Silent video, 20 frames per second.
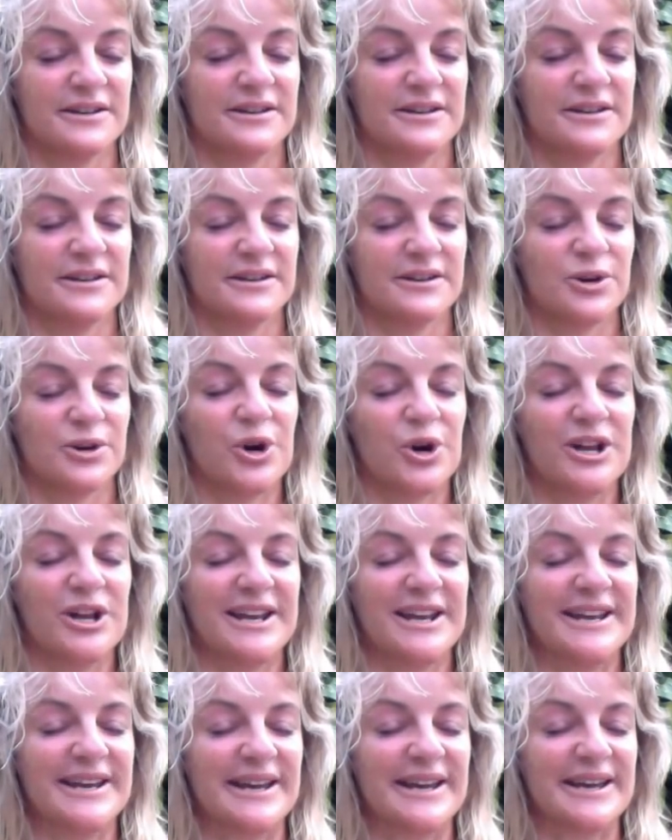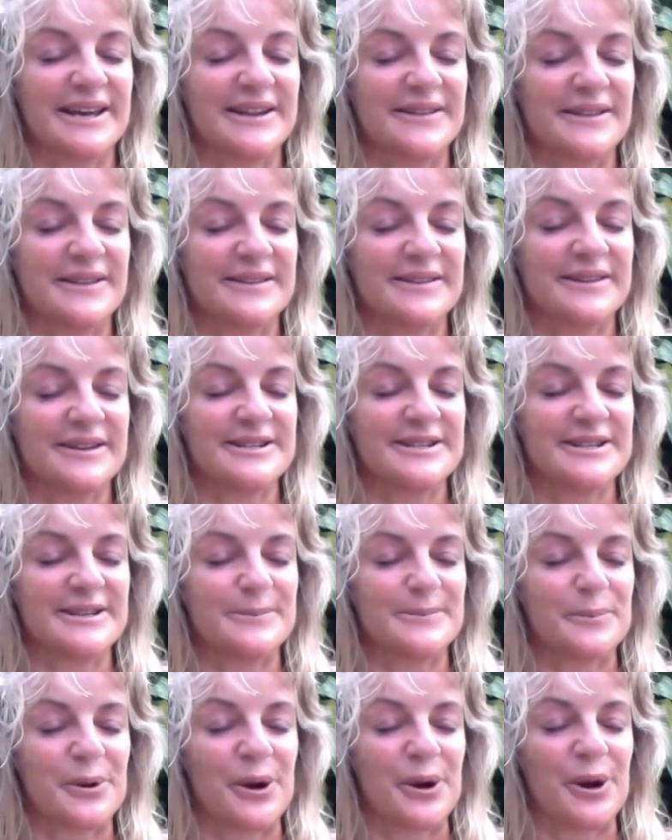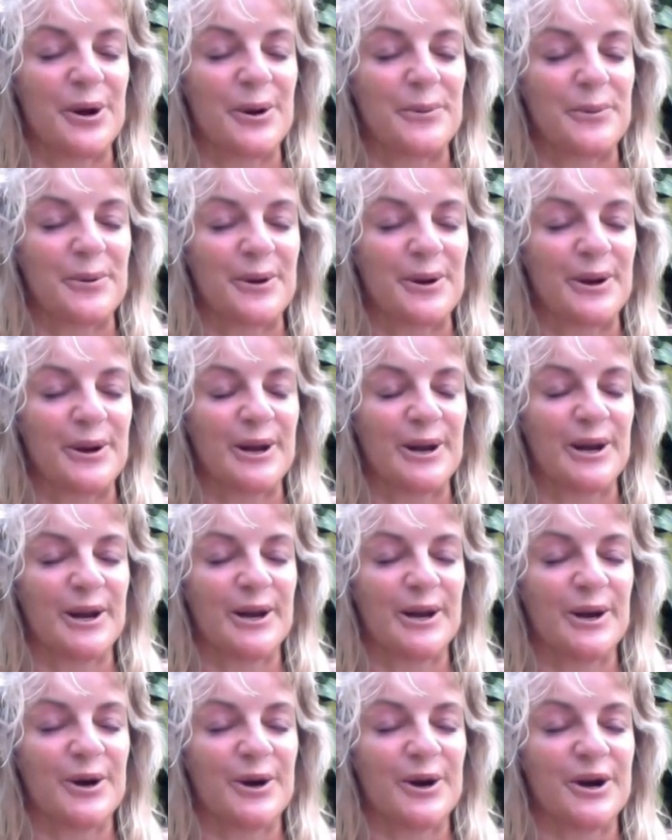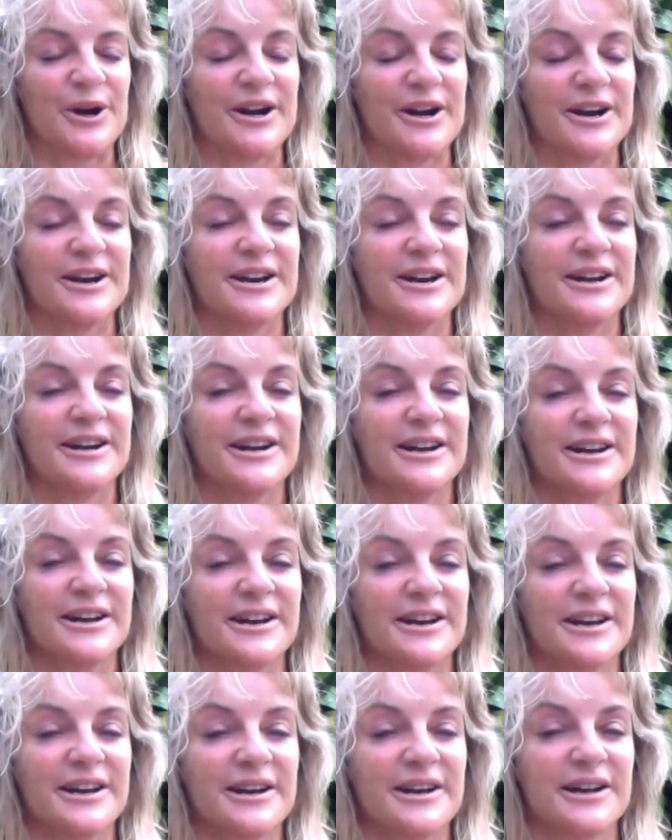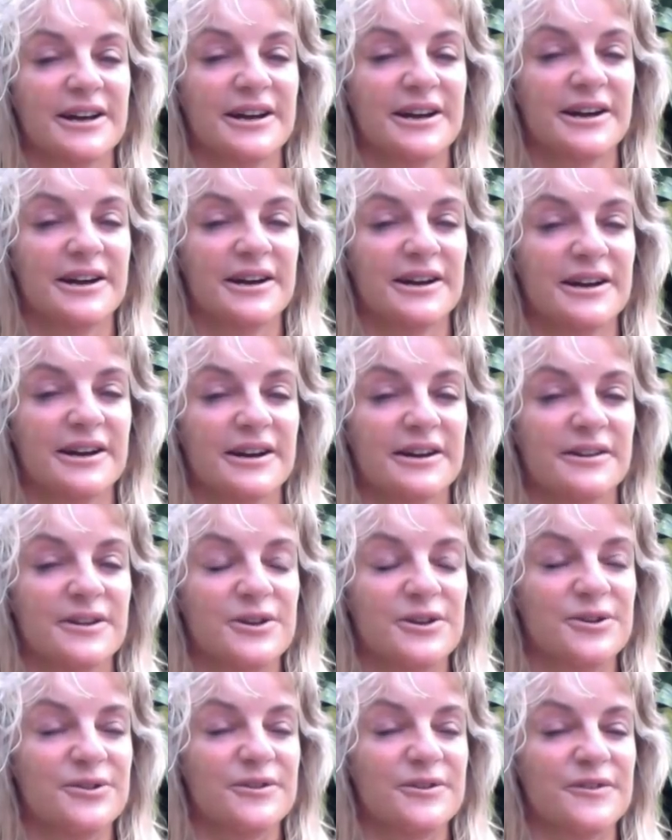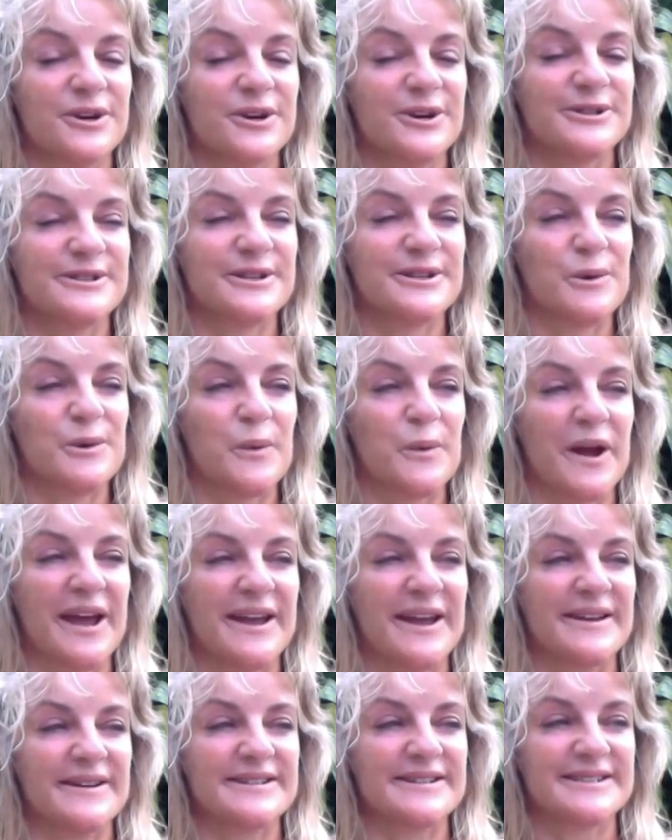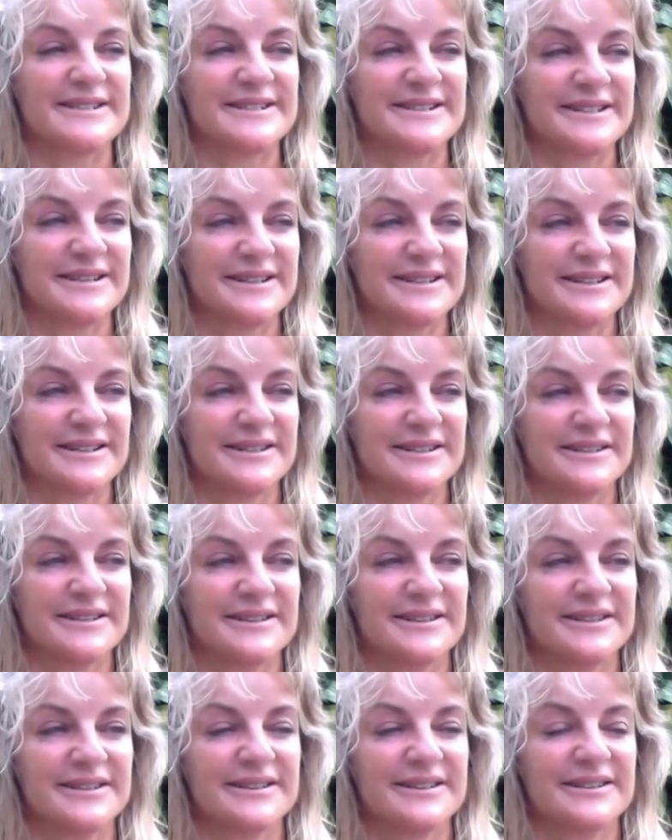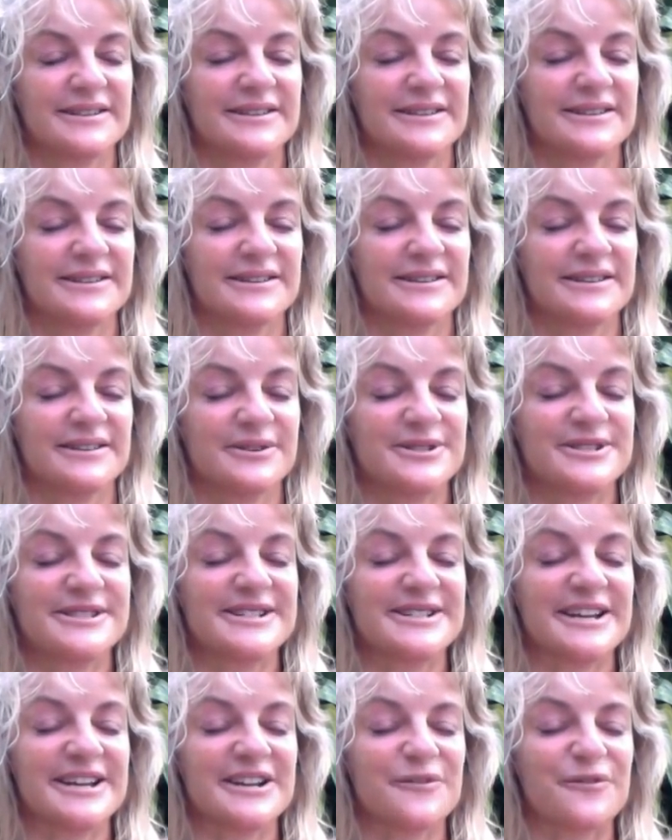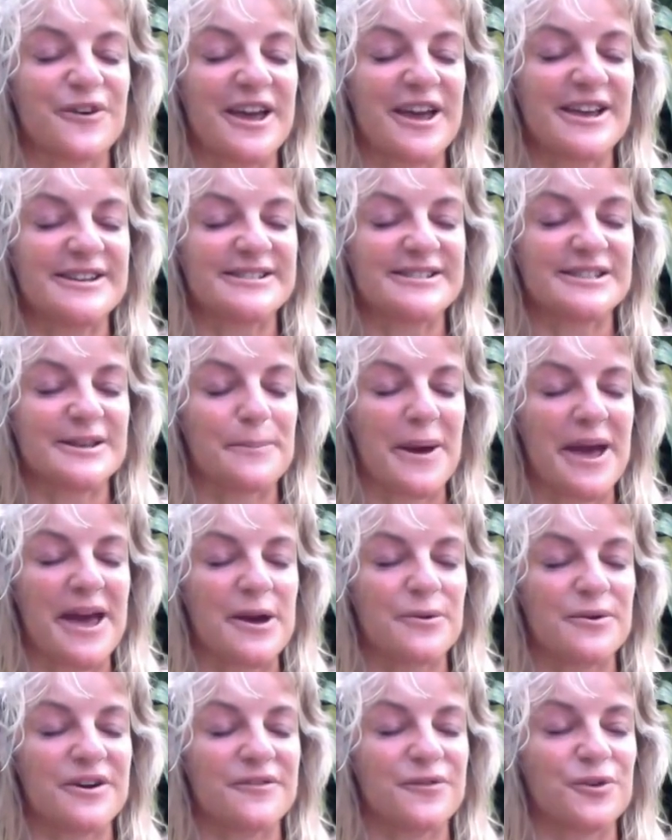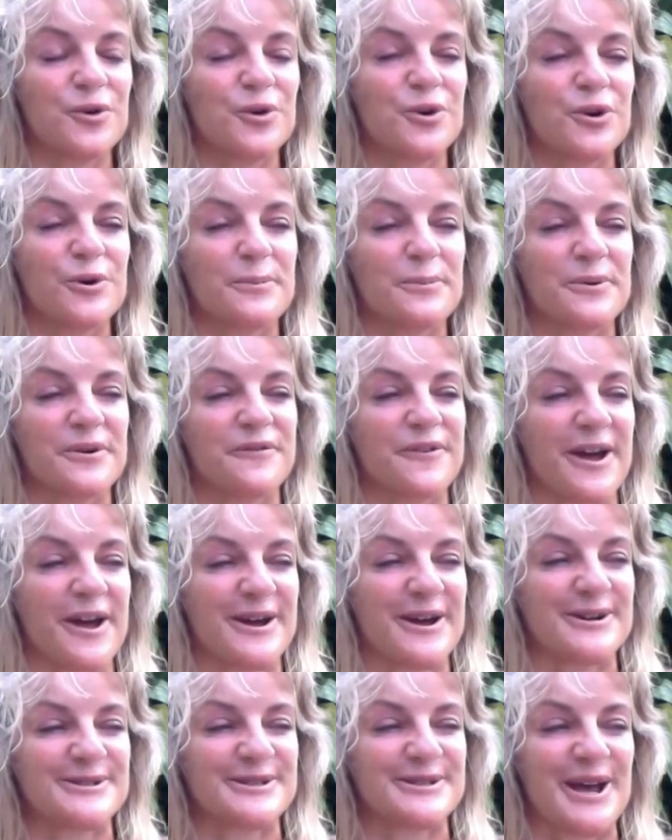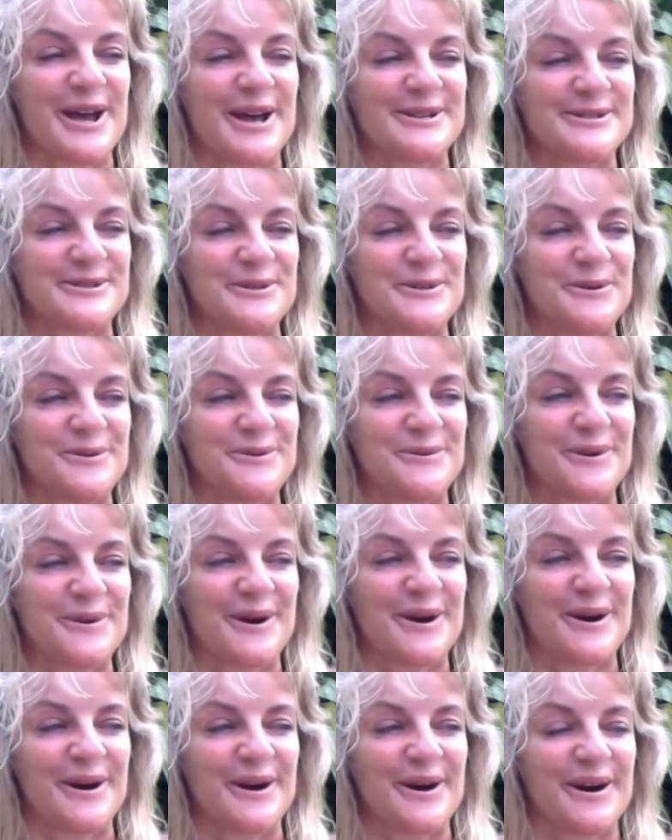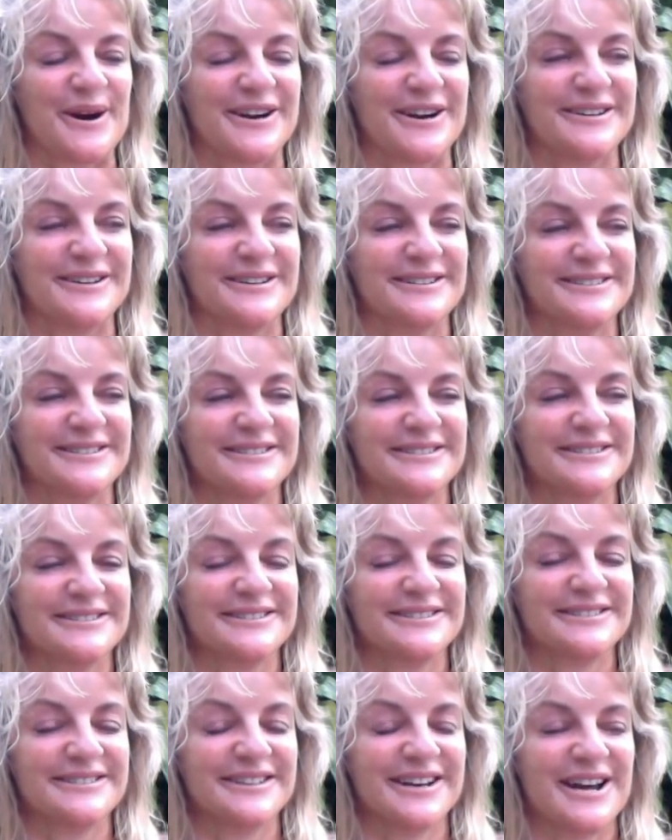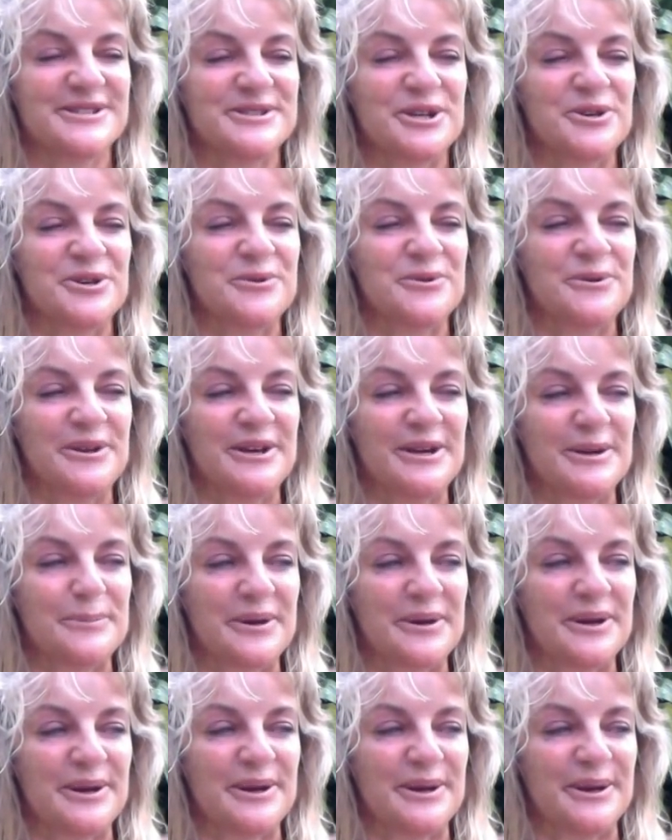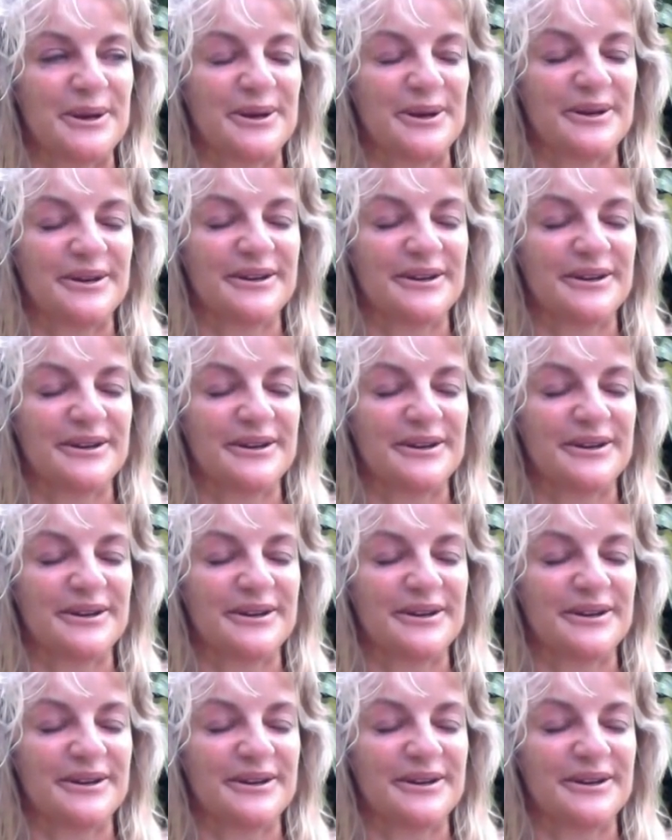Calling in the deep purple or the universal weight, which signifies the power of your perfection as you are as a unique being